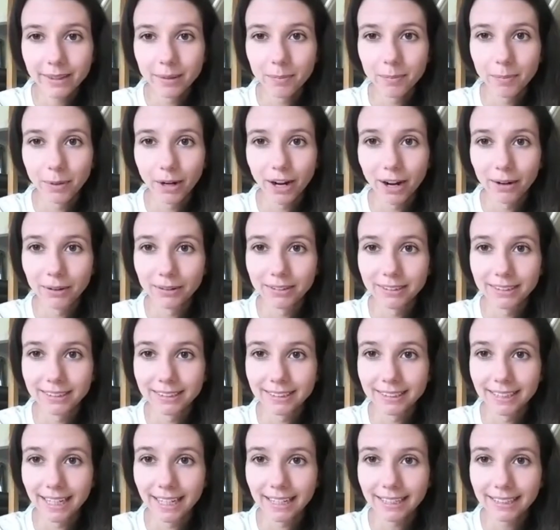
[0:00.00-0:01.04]
The brown
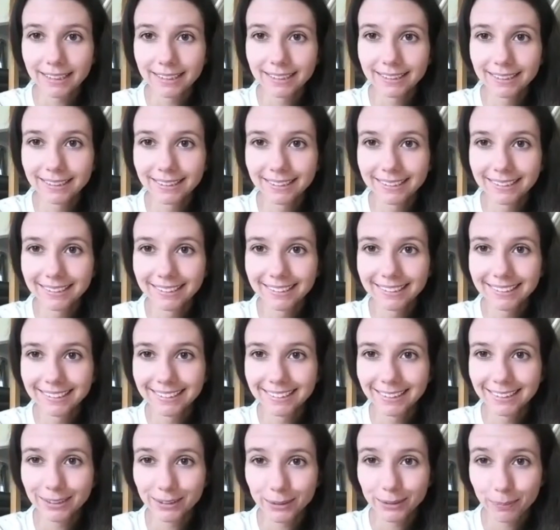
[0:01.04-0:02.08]
snake.
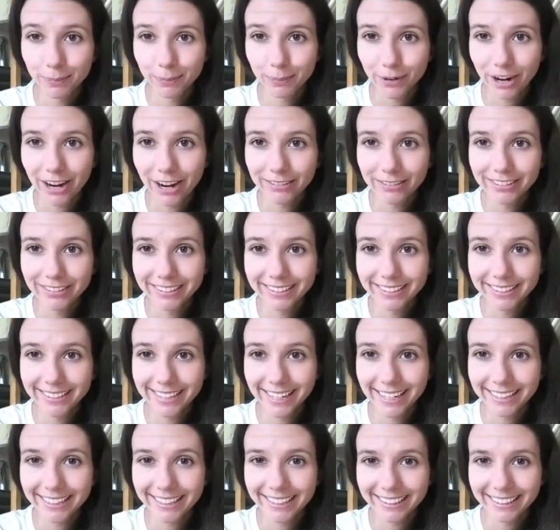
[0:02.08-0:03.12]
There's a brown
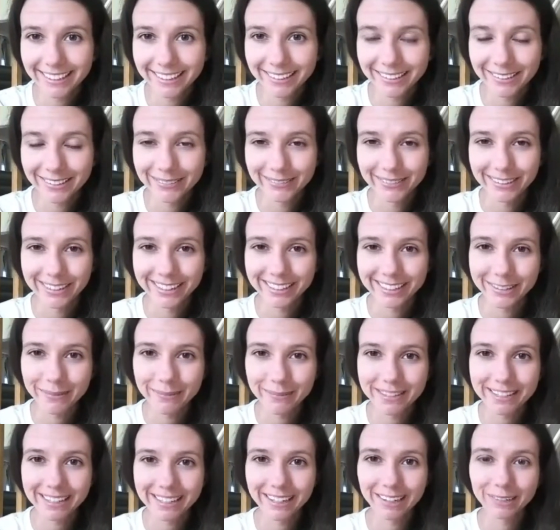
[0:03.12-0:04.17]
snake in there? Oh my gosh,
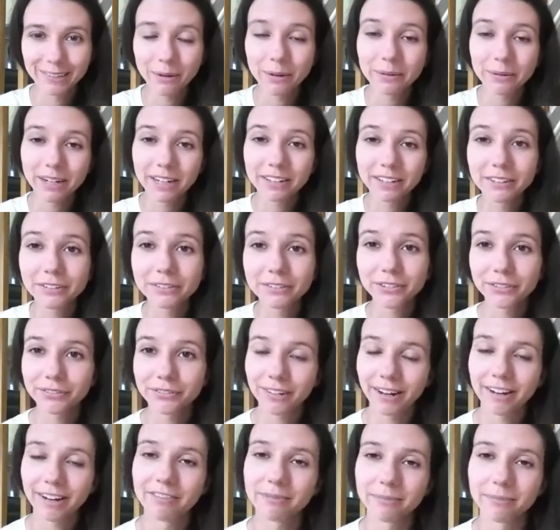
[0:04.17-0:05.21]
I'm scared. What would I do for
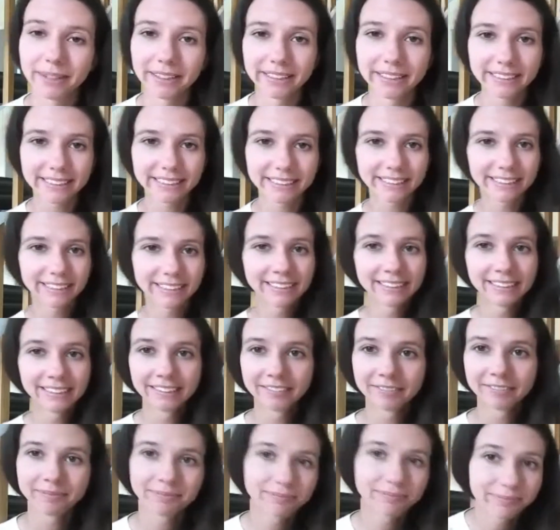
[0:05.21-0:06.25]
$5 million?
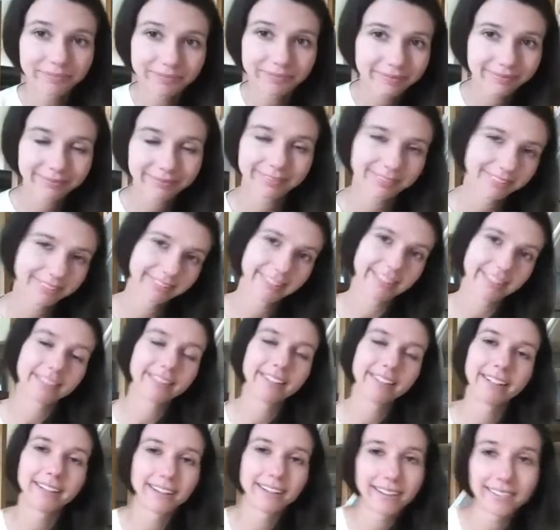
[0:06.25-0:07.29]

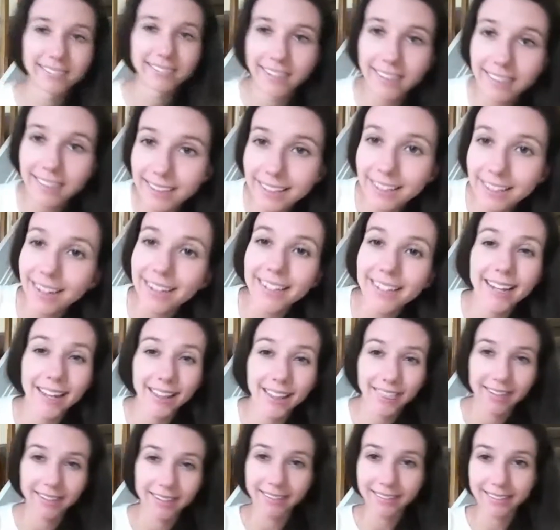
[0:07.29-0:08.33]
Nothing
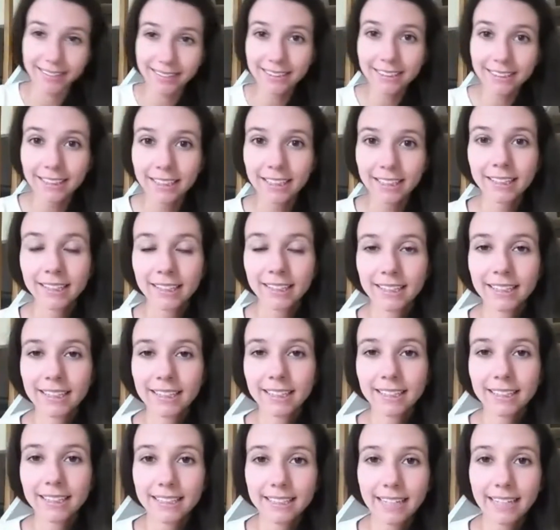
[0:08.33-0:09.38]
unethical.
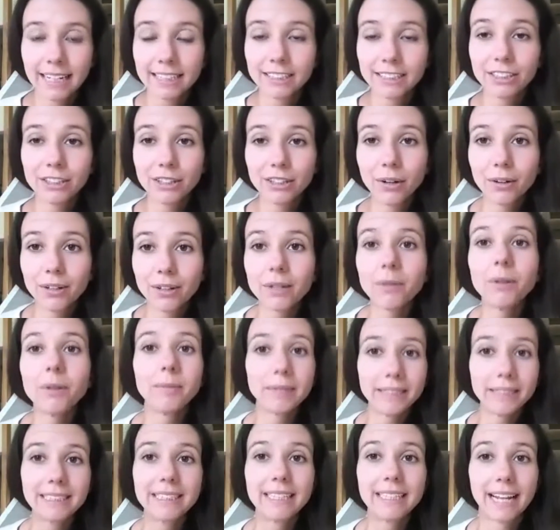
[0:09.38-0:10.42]
Next yoga
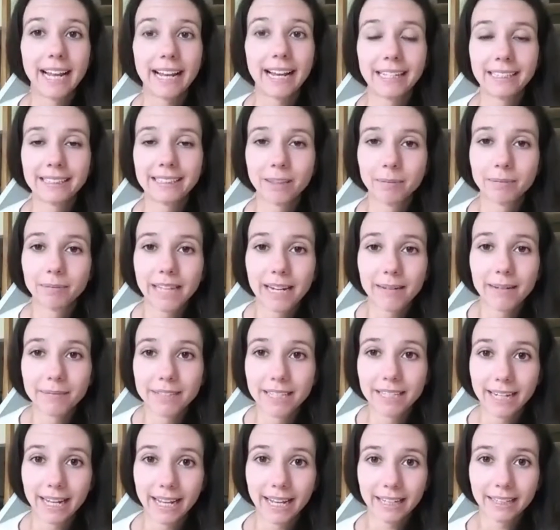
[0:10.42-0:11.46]
will be today, sometime
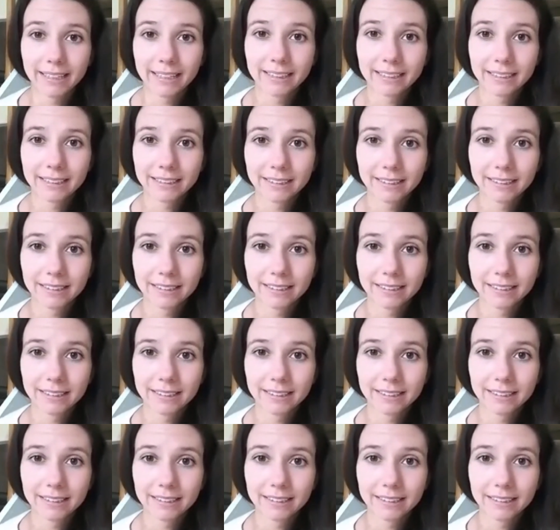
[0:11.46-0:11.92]
today.